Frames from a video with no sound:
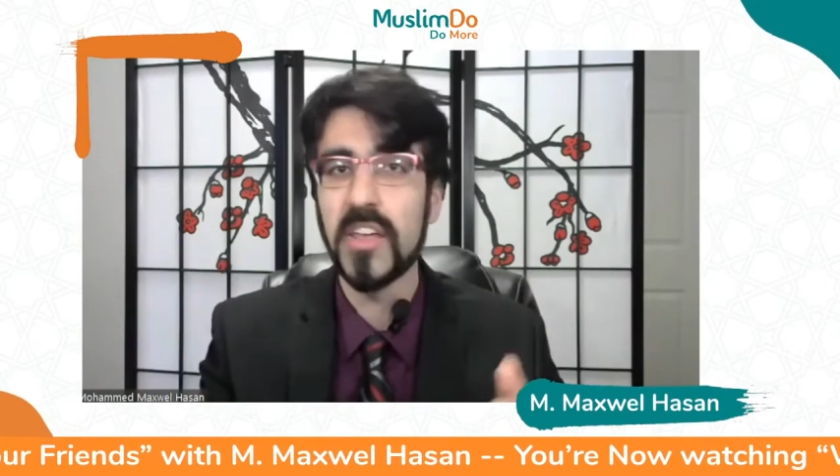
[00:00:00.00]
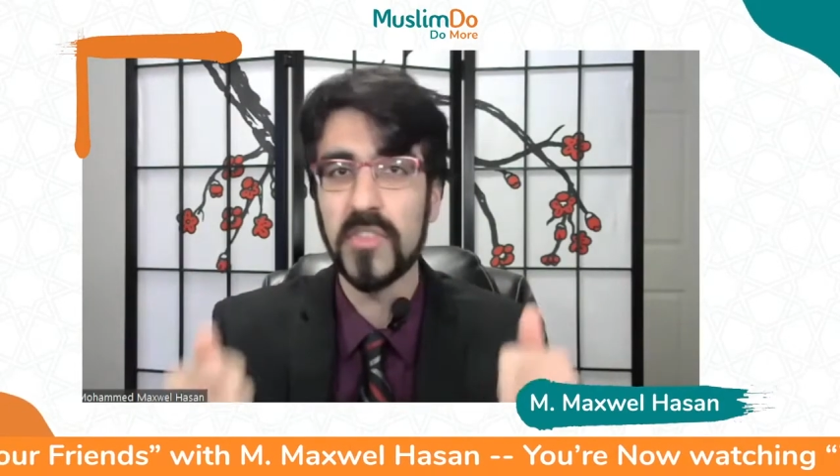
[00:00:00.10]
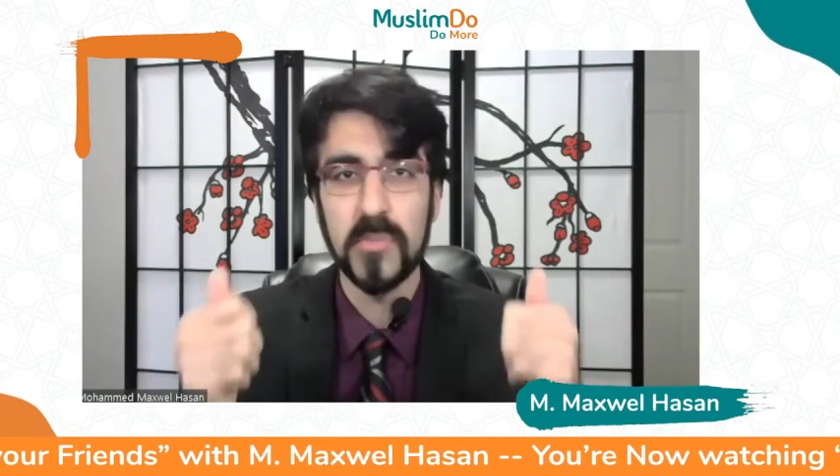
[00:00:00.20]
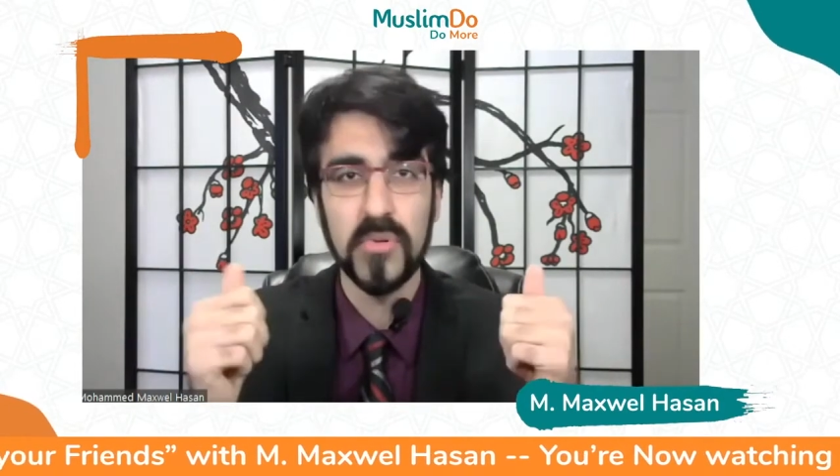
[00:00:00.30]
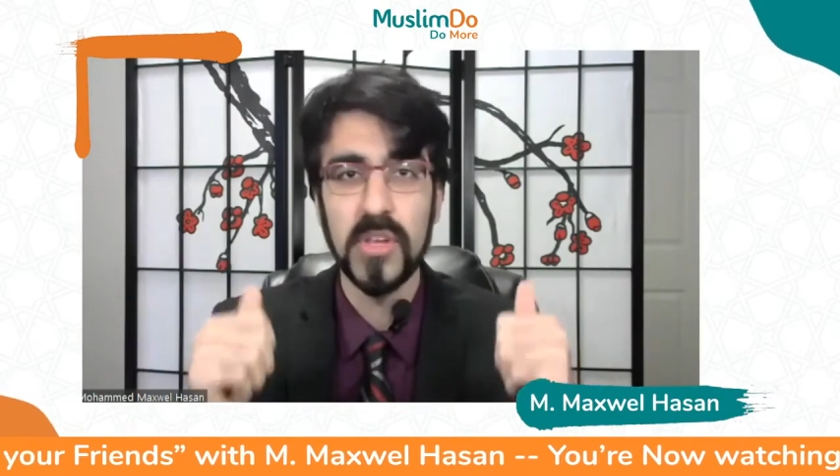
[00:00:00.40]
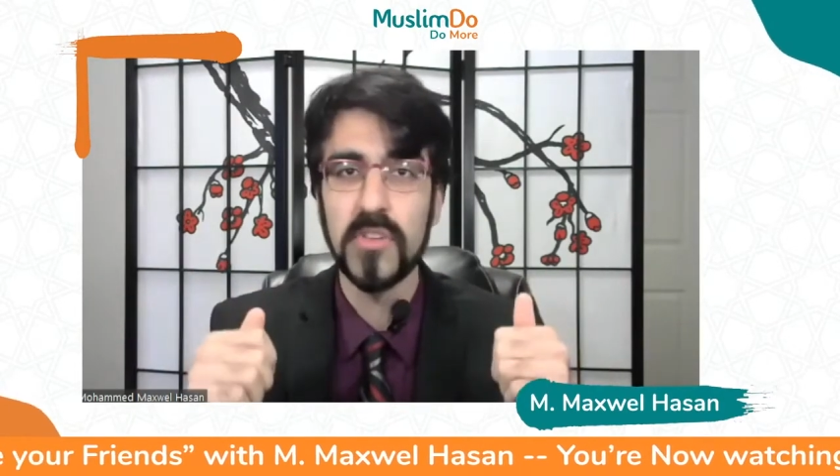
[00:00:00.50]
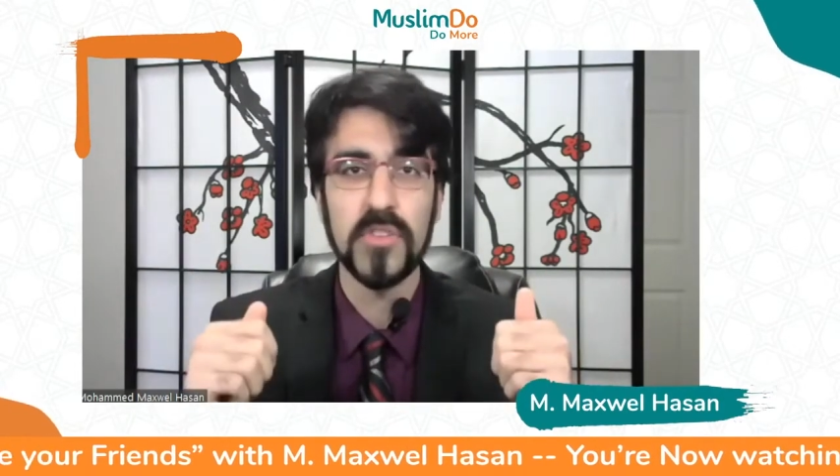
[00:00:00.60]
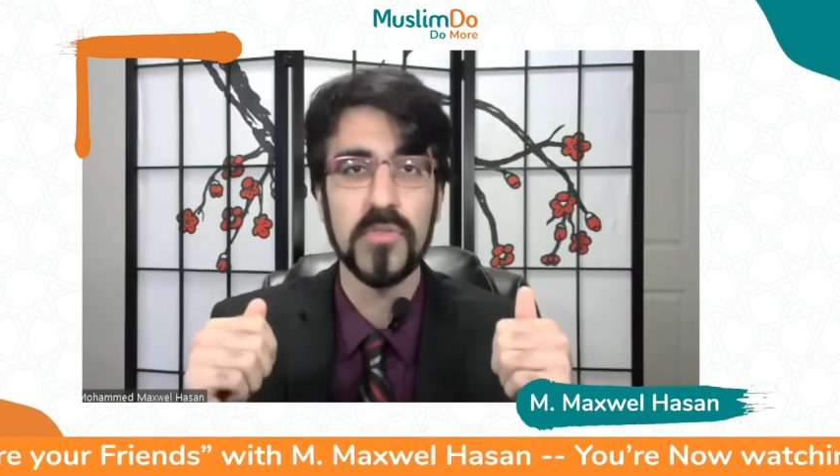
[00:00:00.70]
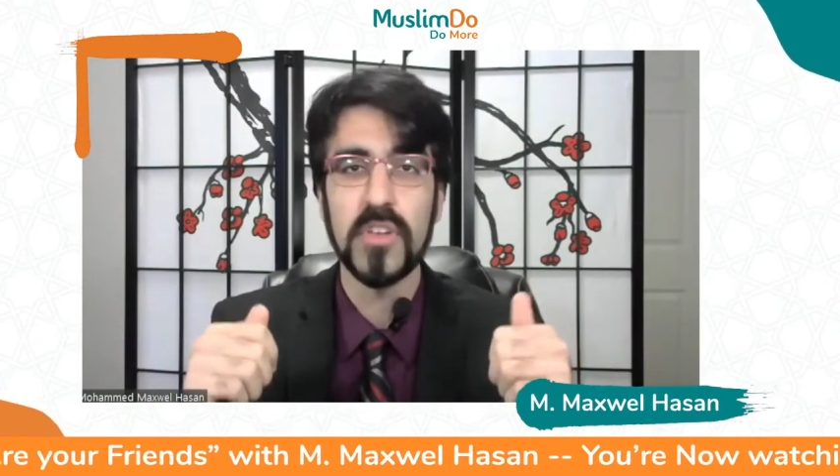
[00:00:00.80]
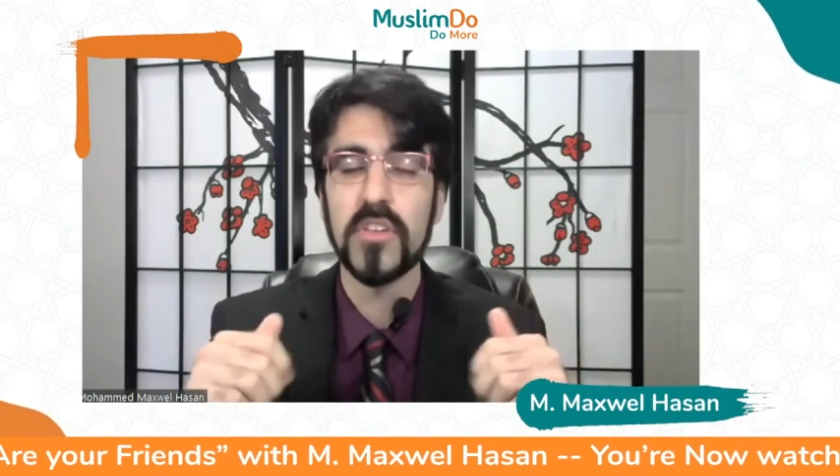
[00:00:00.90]
of the previous
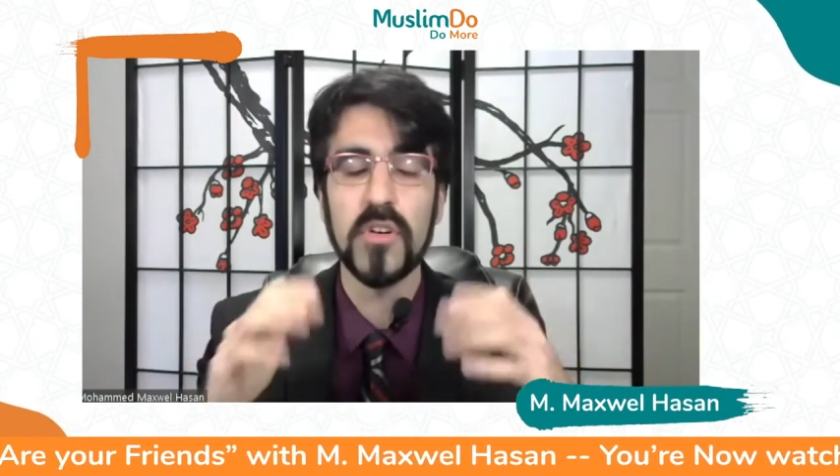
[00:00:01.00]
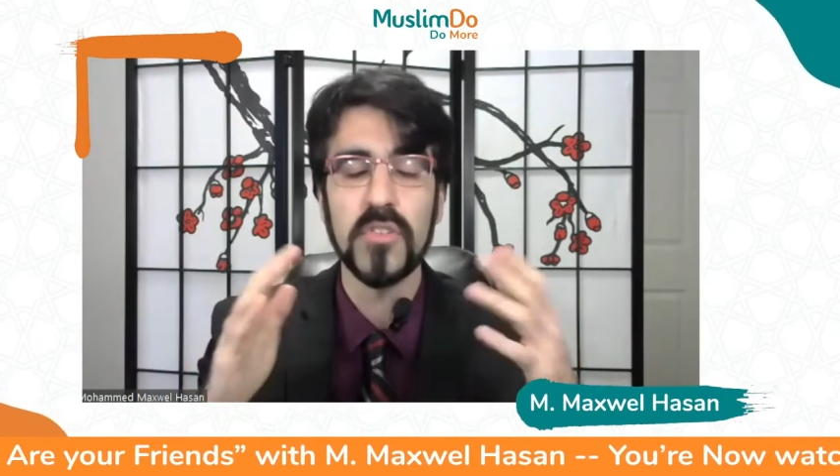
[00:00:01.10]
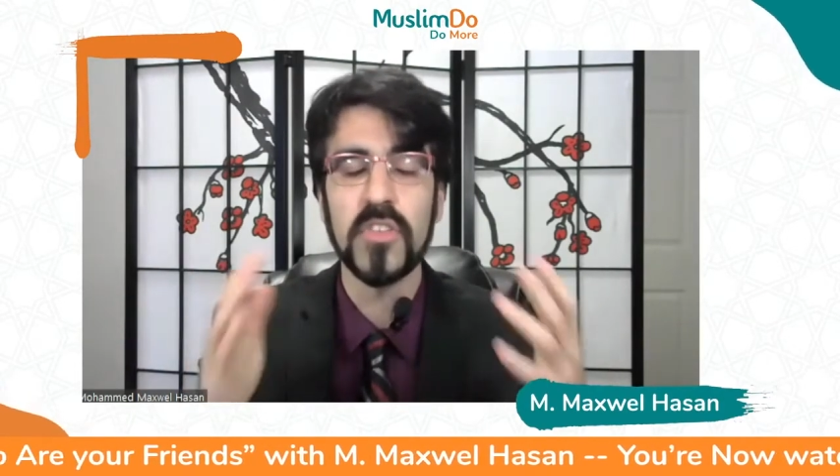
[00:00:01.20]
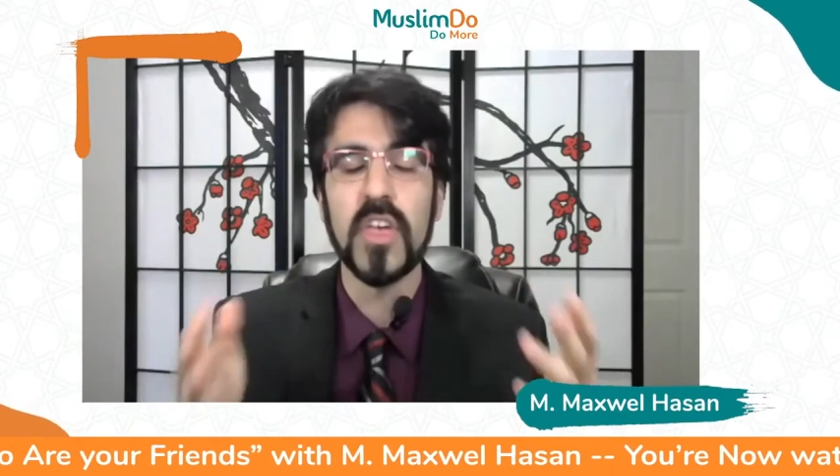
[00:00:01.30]
videos,